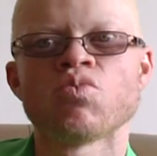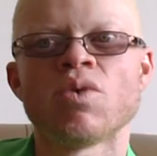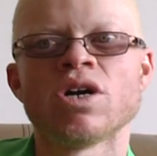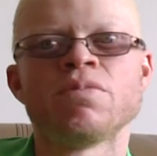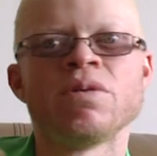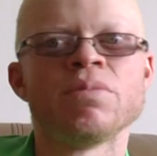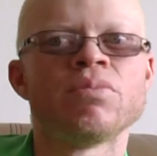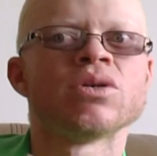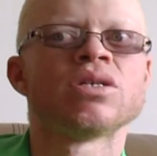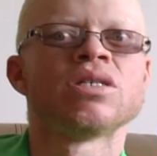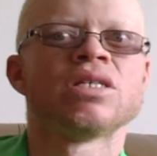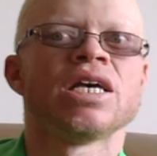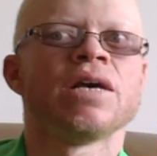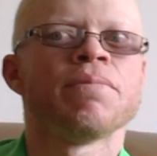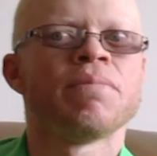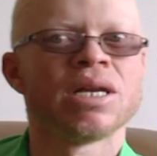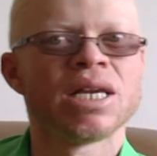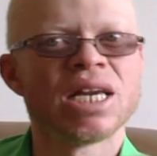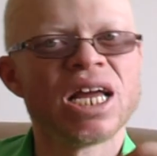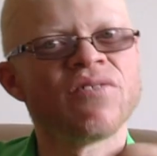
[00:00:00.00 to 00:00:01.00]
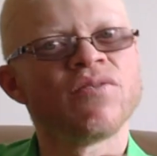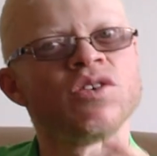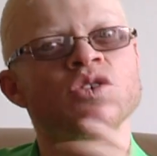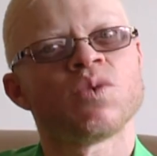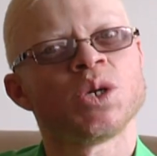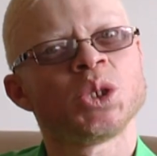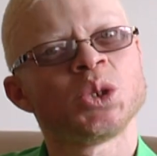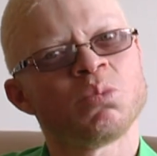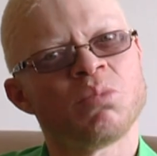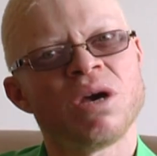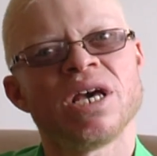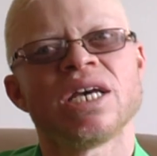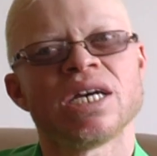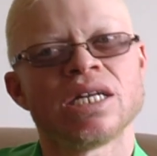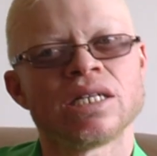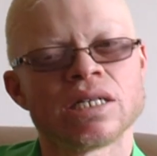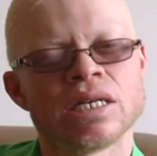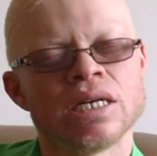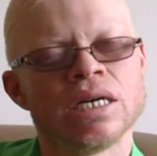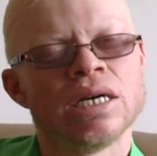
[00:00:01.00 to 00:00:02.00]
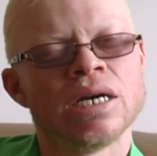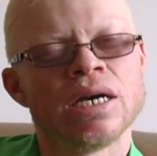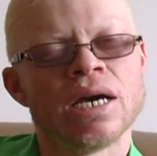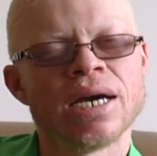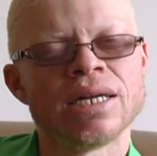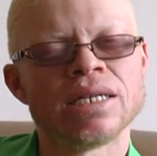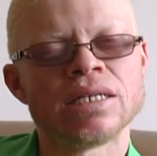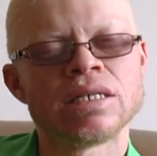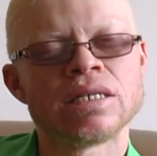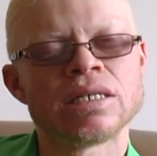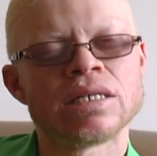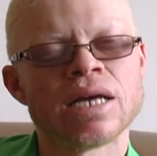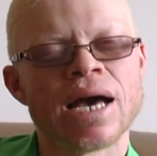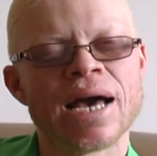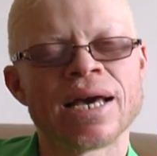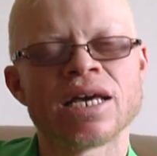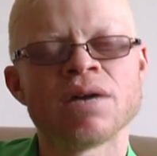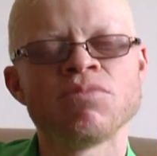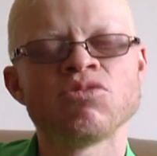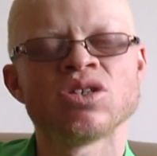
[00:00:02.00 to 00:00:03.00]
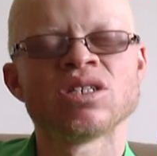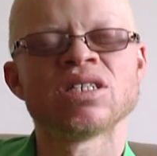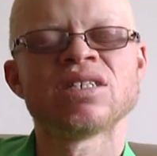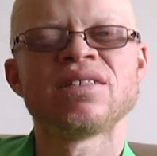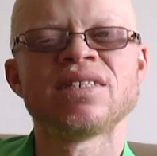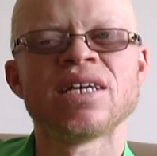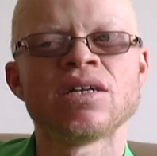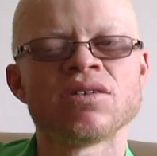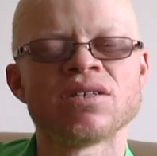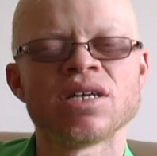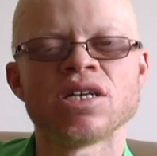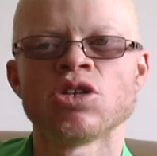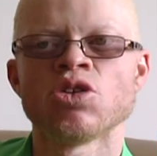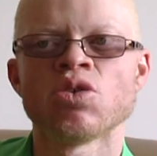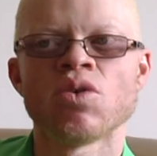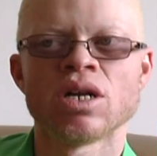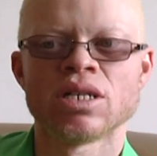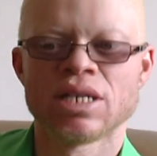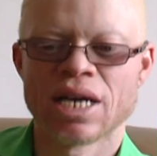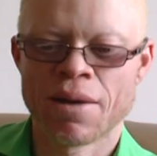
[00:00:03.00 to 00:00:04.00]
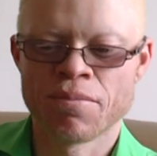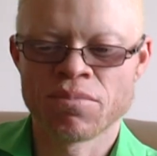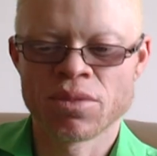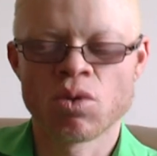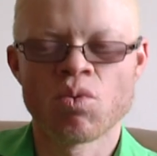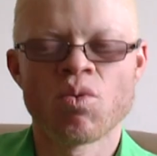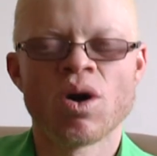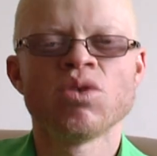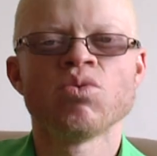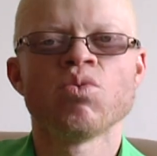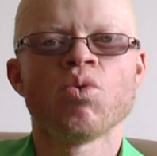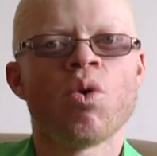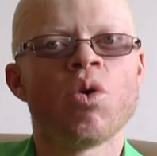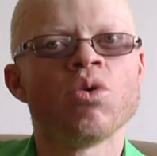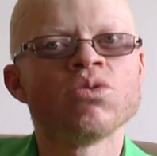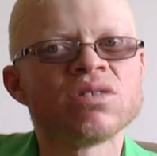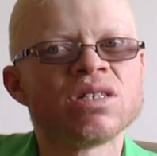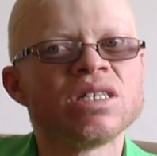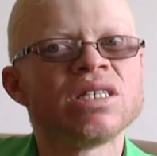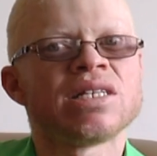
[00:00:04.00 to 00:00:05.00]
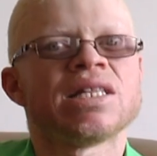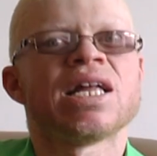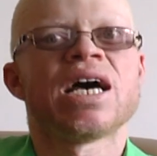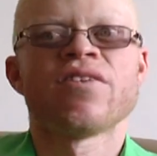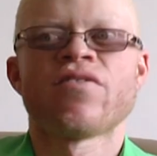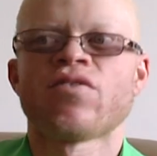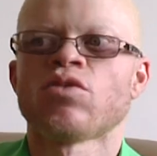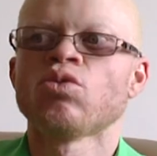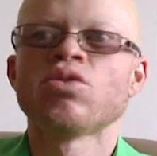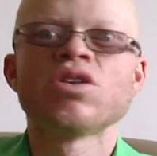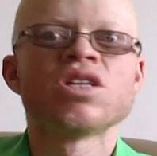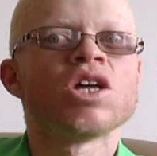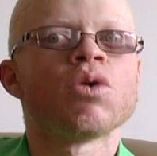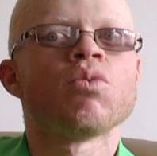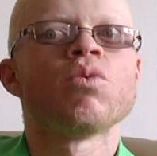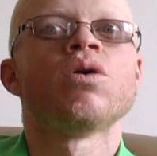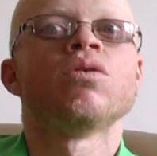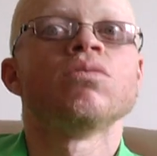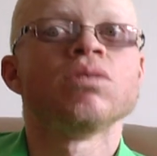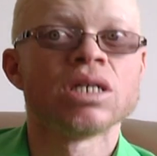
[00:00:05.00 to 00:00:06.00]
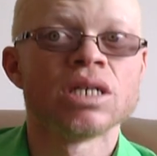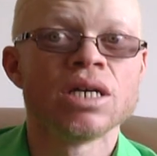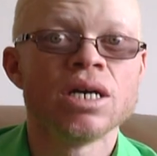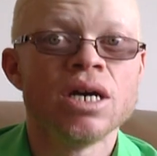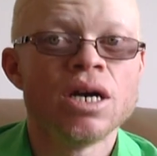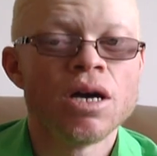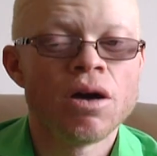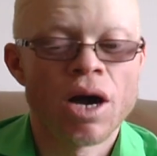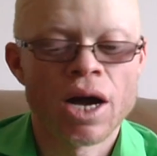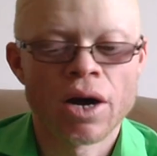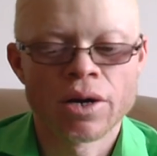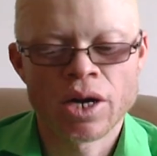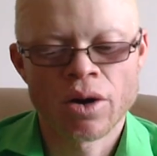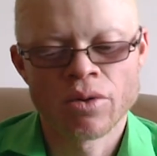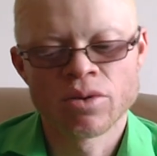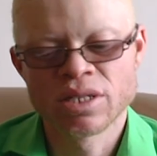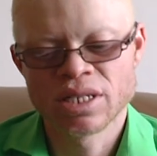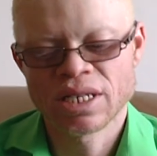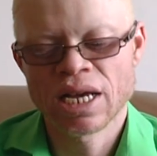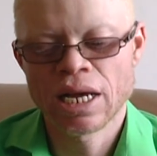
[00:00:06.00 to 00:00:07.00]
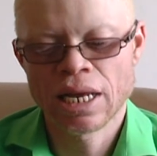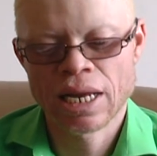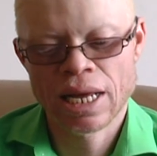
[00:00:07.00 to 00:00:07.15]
what people say, but life is what you make it. And I came to understand, say, I'm the one who owns this life, not the world. And I would say,